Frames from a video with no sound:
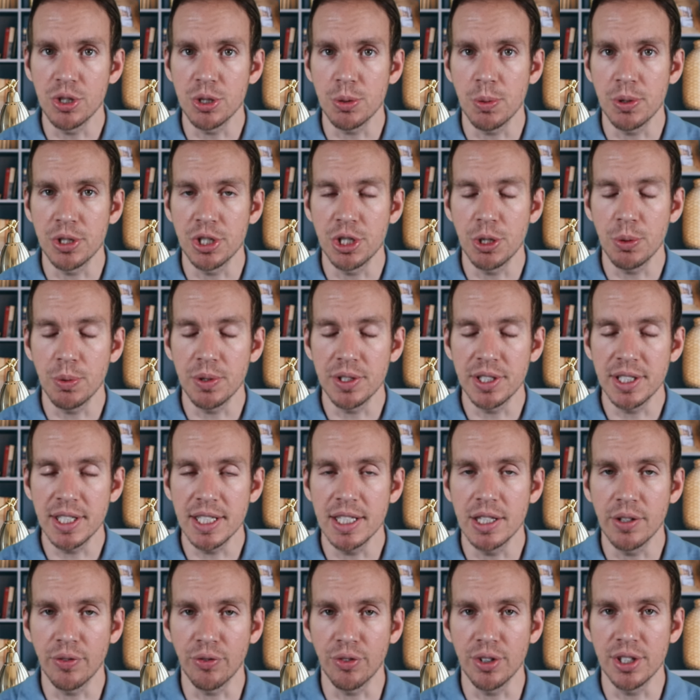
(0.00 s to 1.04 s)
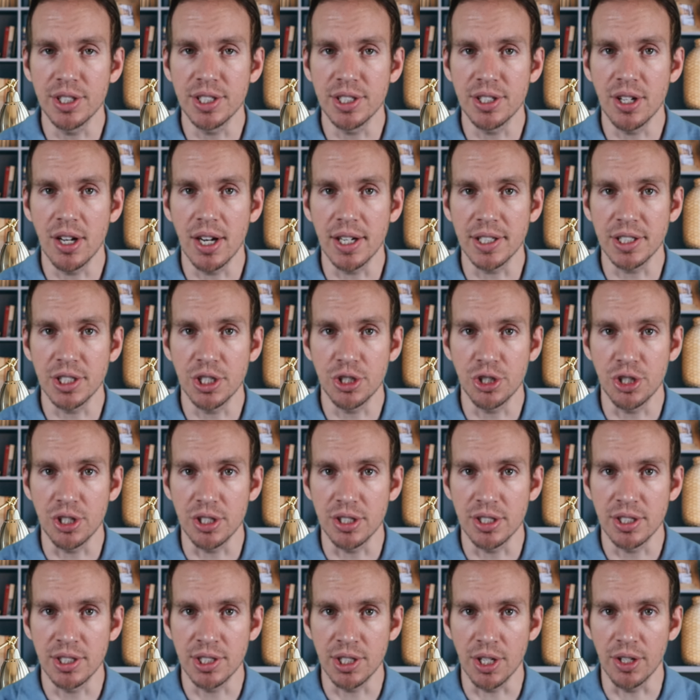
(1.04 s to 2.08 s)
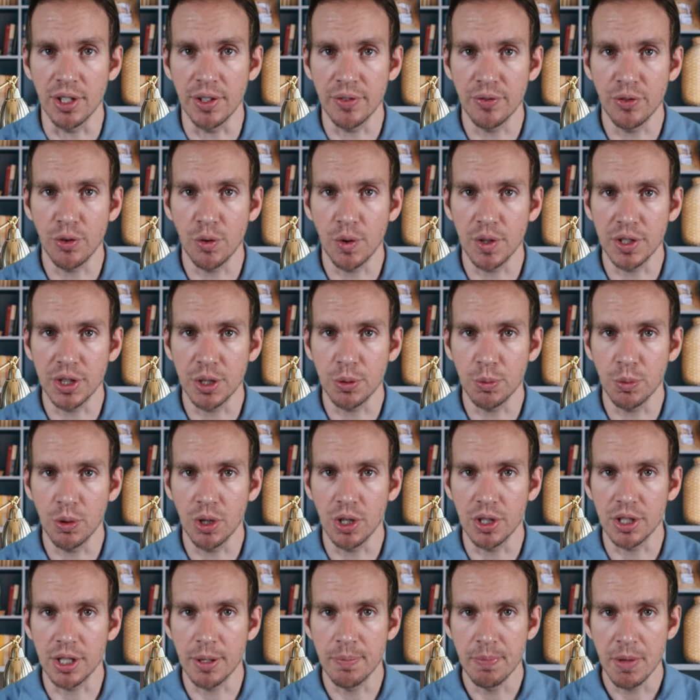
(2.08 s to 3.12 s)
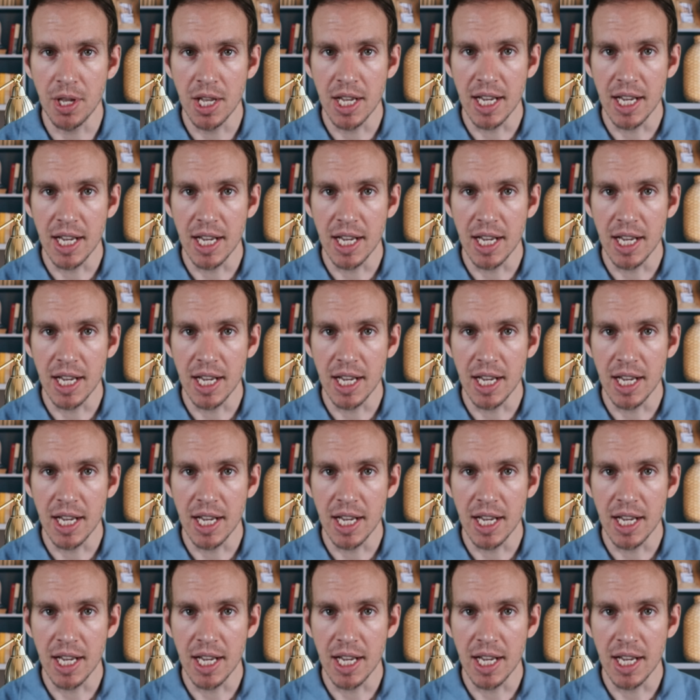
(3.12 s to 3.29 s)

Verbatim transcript: is once you receive the free stocks, it's just sell them for what they're worth